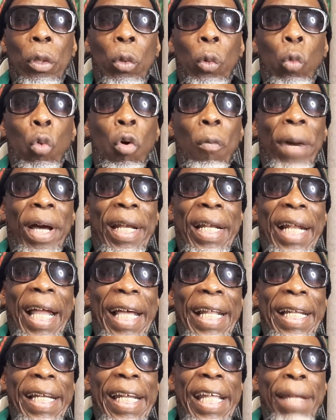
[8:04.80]
Woman like
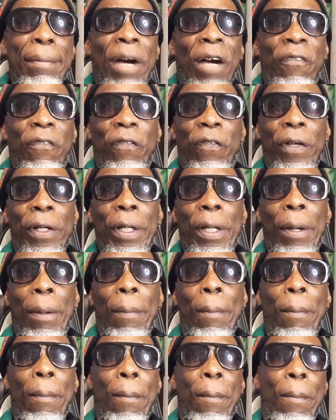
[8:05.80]
the name of
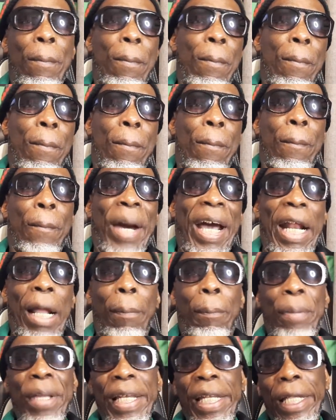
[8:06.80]
Mother
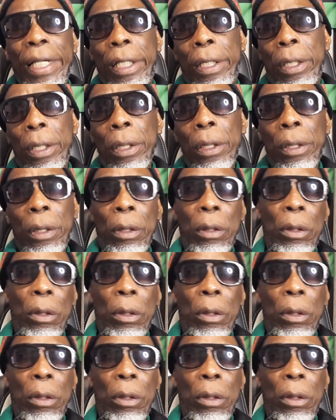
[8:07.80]
Pinnacle,